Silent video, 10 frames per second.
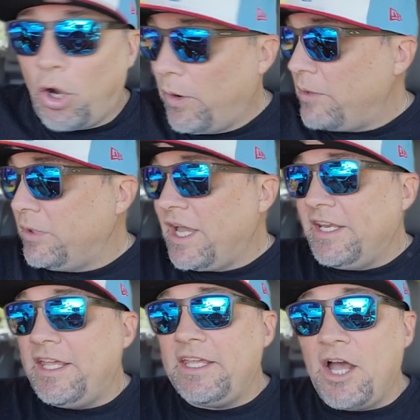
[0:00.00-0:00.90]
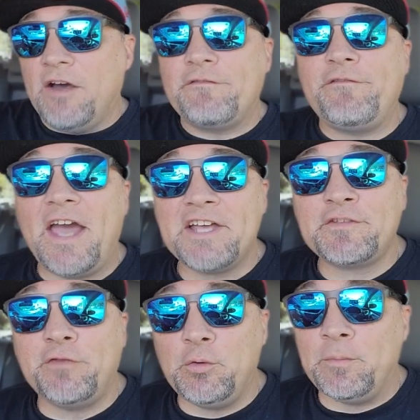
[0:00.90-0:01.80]
All right, we got a
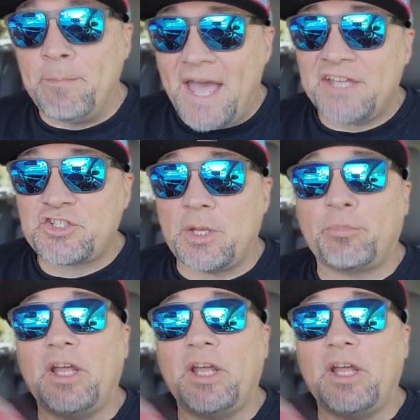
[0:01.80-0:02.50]
fast food mashup